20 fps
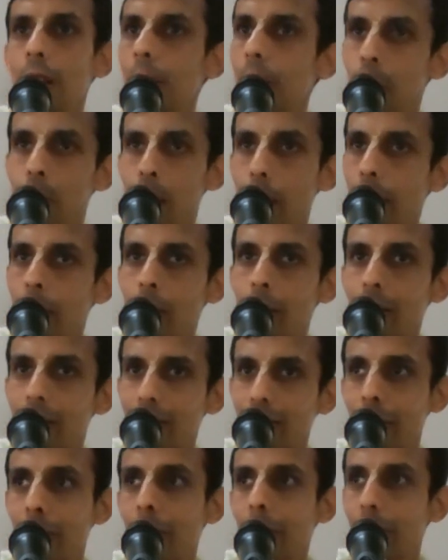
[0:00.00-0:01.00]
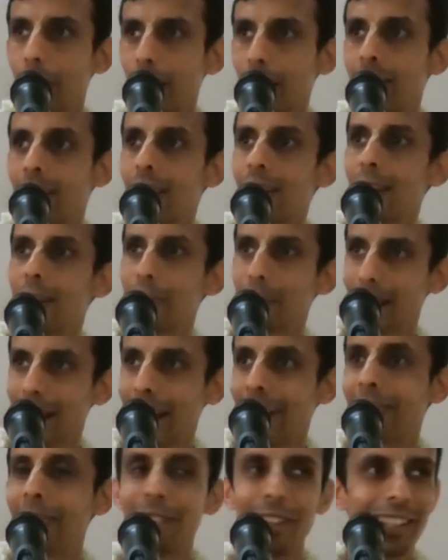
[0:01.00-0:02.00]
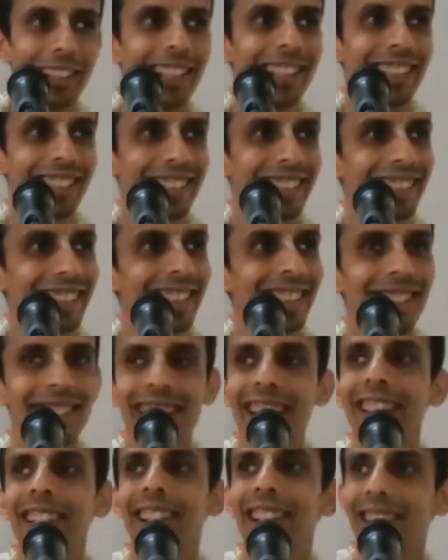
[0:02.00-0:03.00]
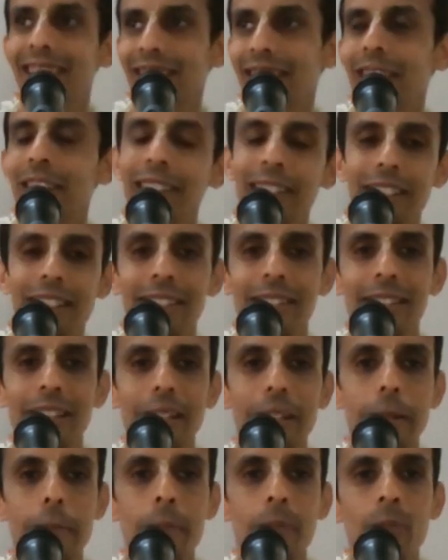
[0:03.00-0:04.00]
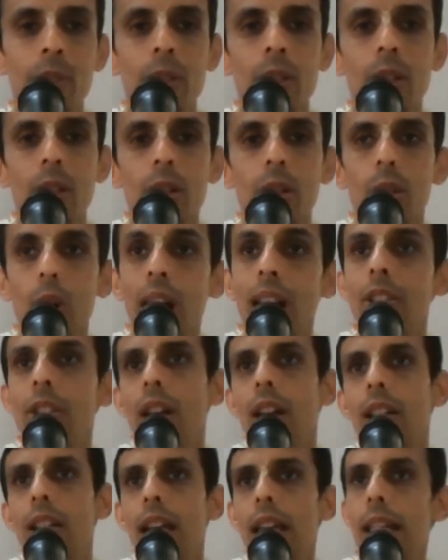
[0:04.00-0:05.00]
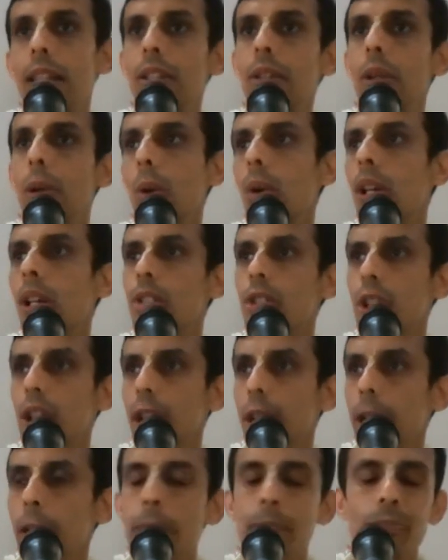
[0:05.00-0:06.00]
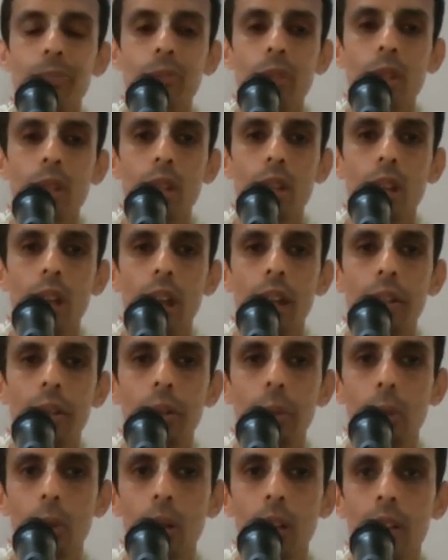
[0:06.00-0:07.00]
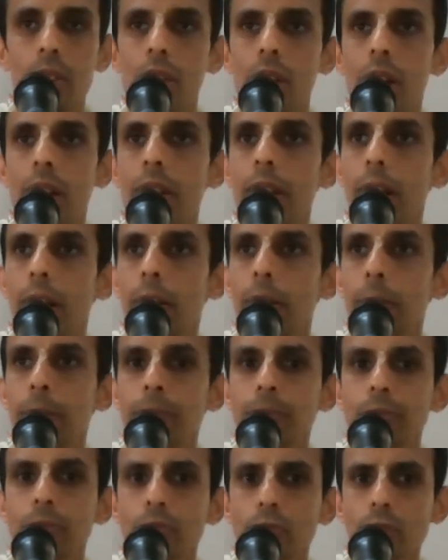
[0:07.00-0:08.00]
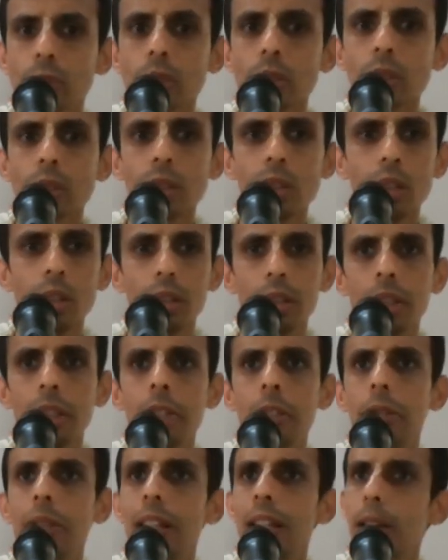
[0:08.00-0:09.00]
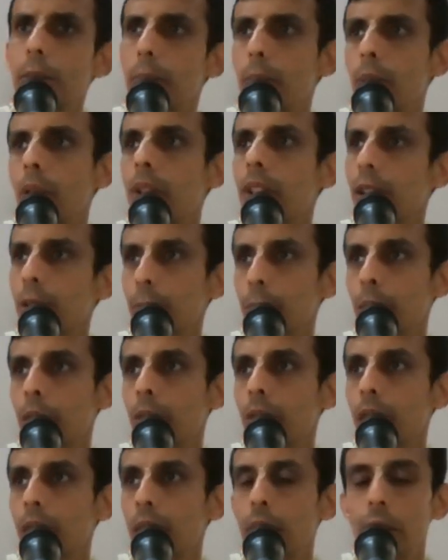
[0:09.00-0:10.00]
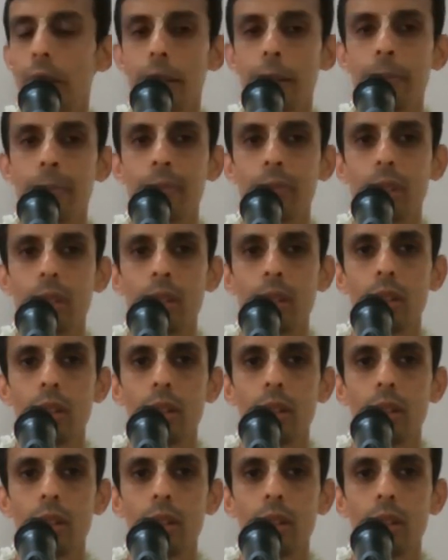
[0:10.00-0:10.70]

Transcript: used to tell, no, I am not your father, I am grandfather. Like that it is there. So Acharya is Dronacharya. And Dronacharya is very important personality.